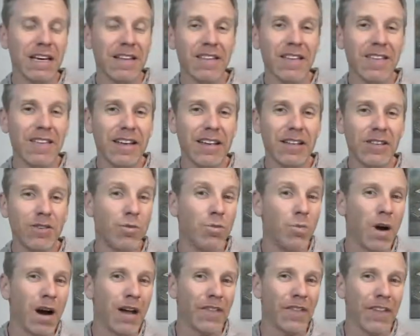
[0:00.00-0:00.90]
And then they do
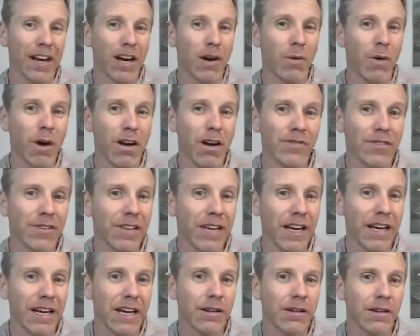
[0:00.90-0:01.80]
what? They go off and
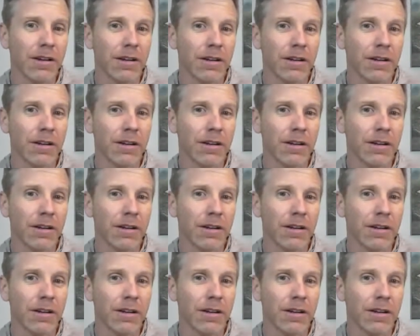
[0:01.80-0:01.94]
they